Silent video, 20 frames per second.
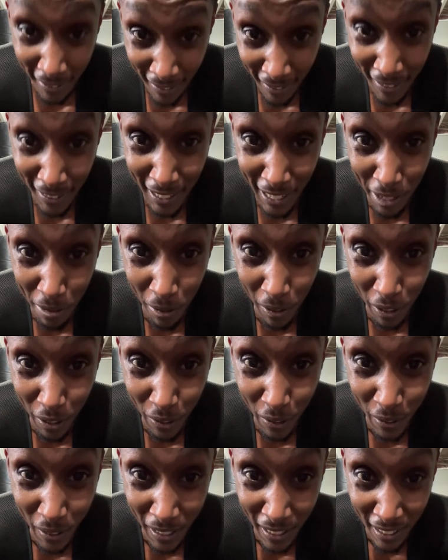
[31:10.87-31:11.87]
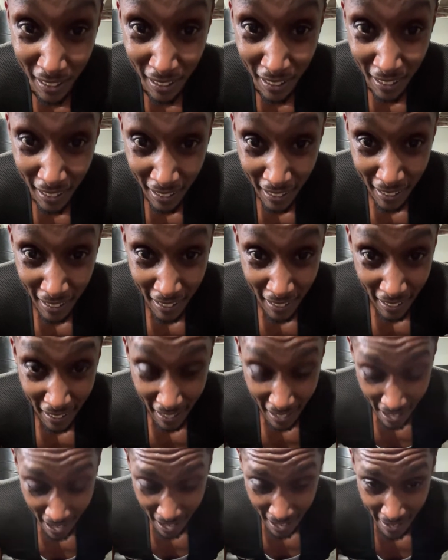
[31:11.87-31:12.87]
Here we do. All
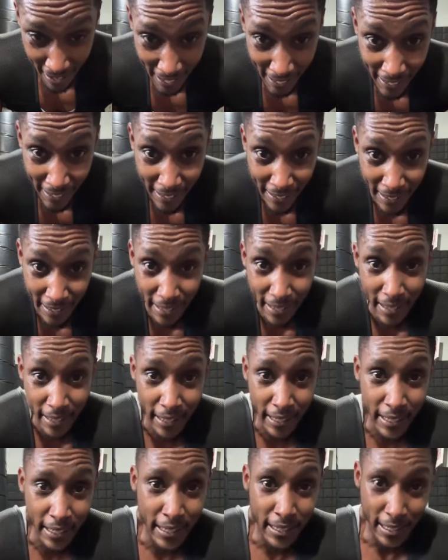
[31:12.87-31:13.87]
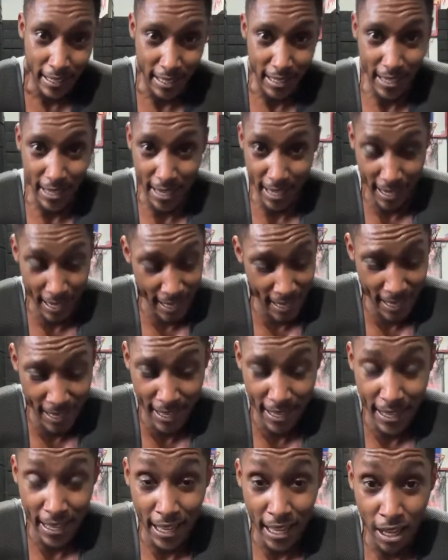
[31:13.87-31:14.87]
right. Shit.
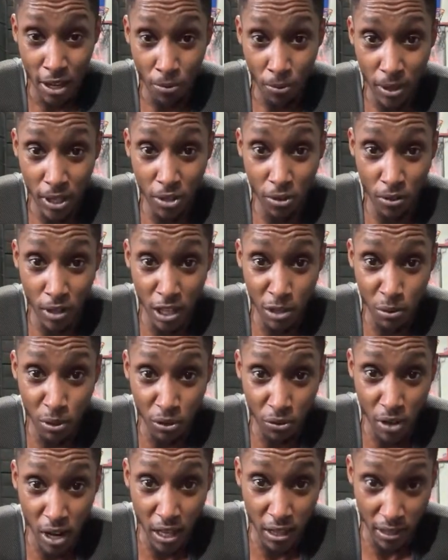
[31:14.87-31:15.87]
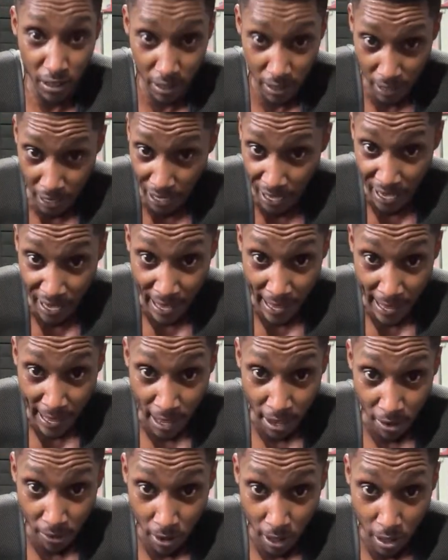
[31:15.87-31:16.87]
We doing these ones regular.
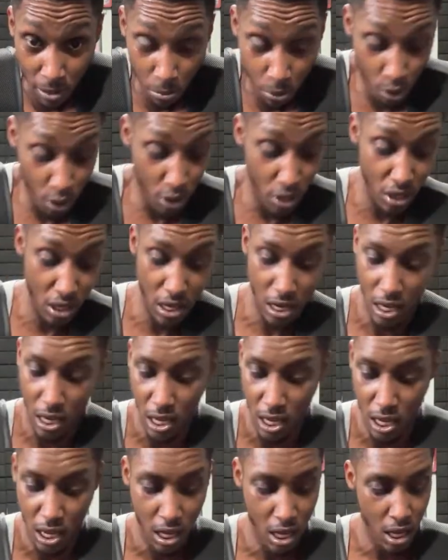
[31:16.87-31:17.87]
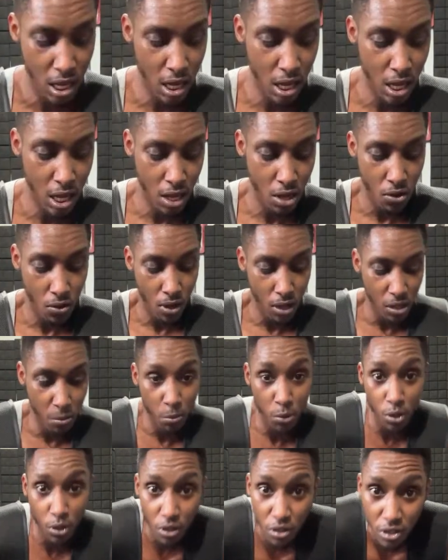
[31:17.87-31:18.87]
Fuck the bullshit. Fuck the
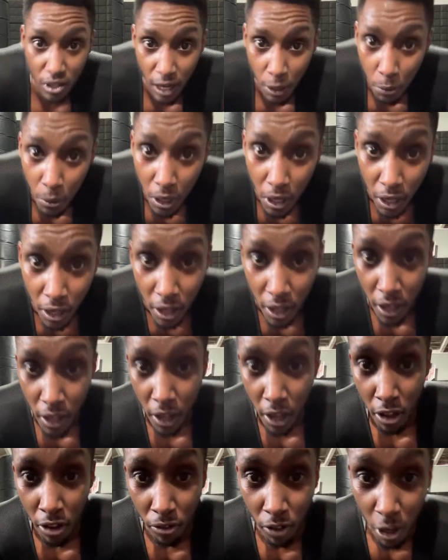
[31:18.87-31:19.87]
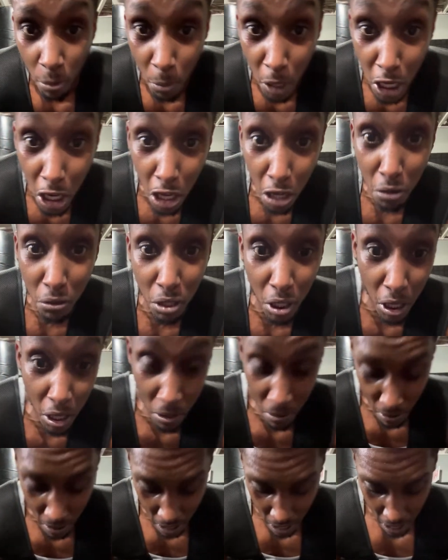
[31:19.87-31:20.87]
bullshit. That one. Fuck my knuckles
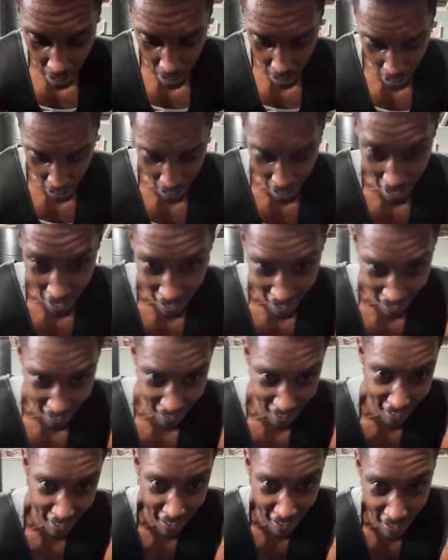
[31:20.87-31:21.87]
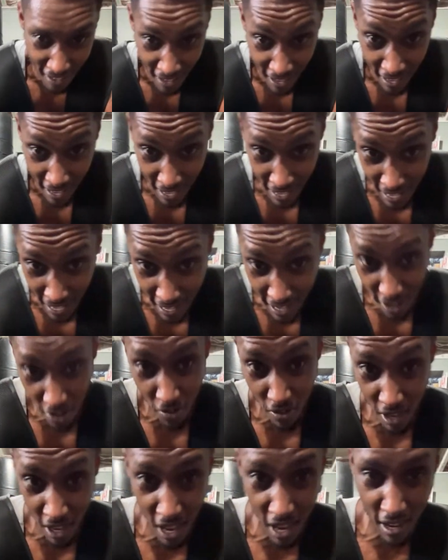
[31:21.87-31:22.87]
up. I gotta get
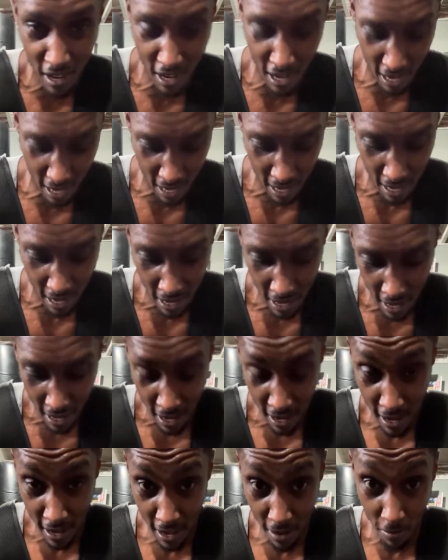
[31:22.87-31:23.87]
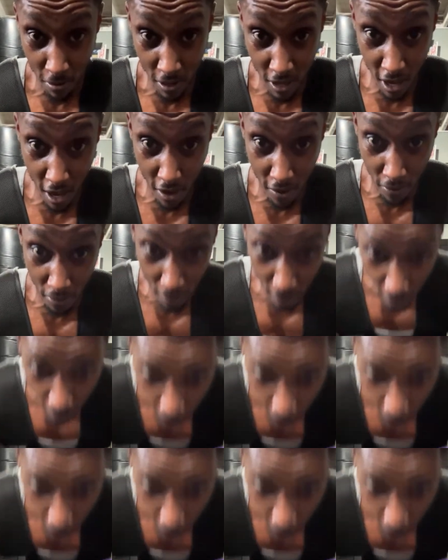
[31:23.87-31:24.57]
used to that shit. That was tough.